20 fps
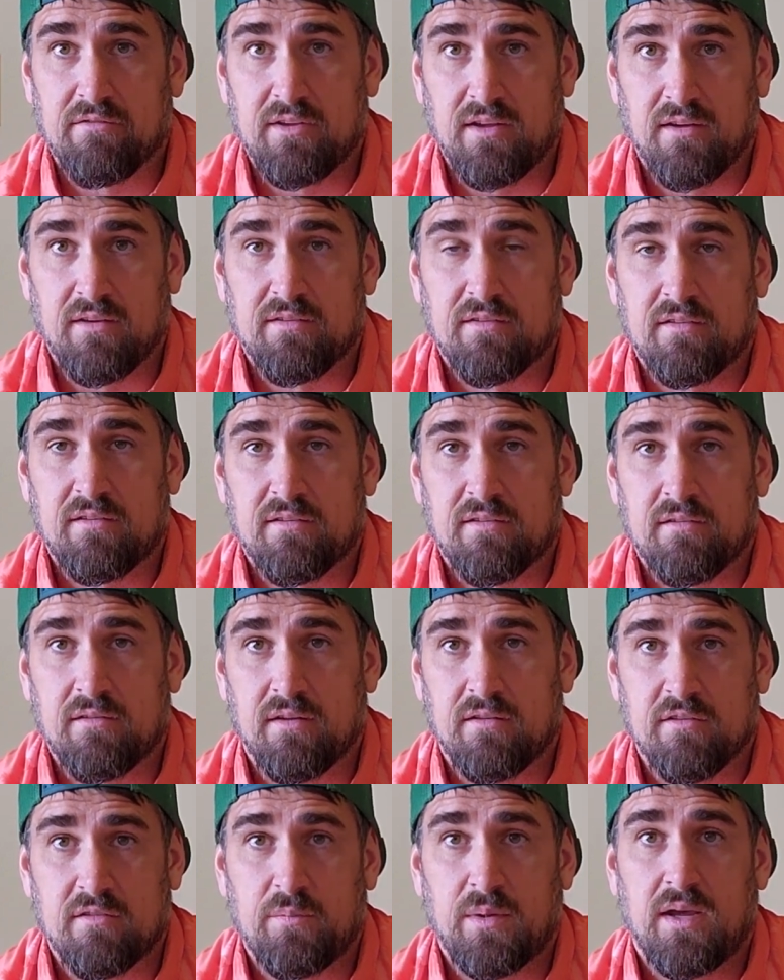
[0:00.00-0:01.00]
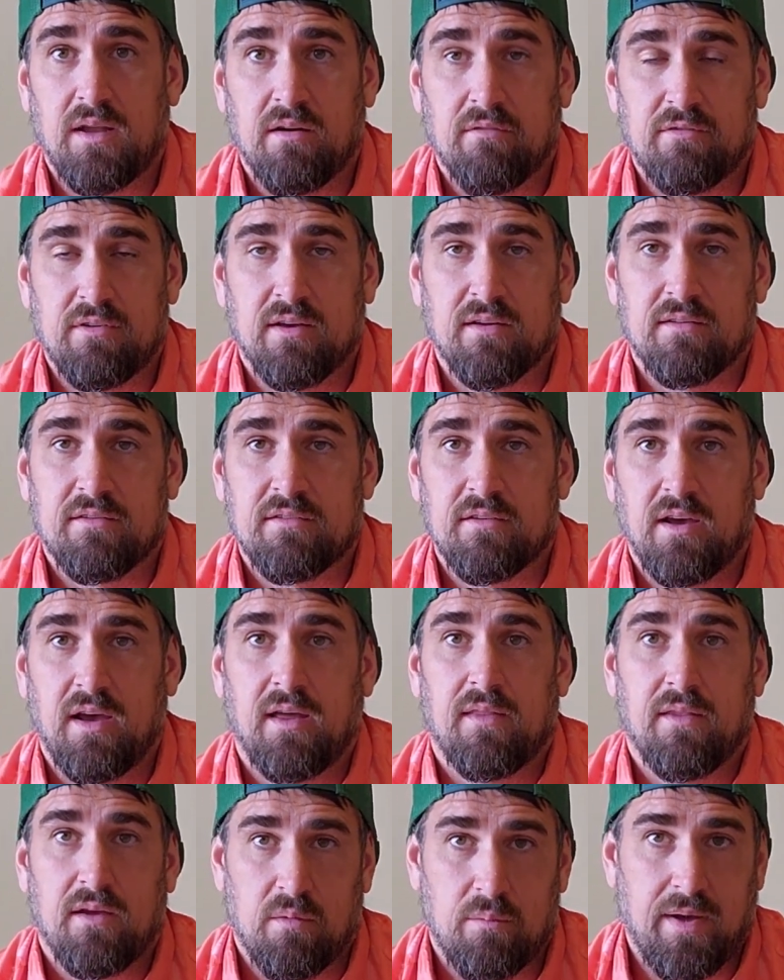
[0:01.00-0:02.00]
discs, speed of discs
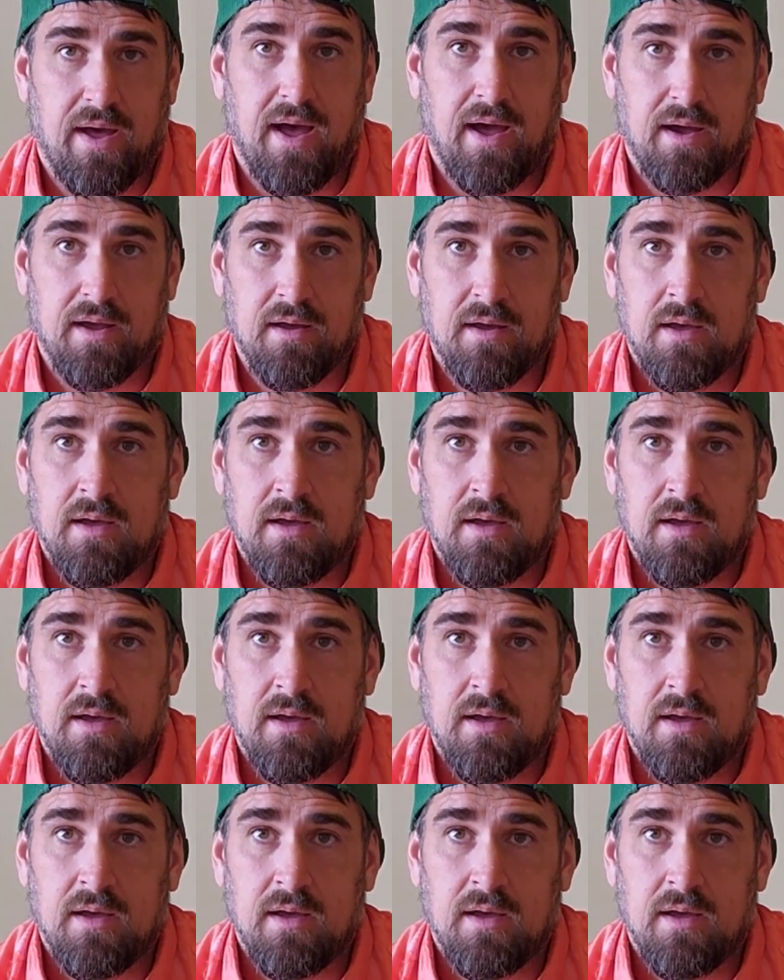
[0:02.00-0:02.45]
in their bag.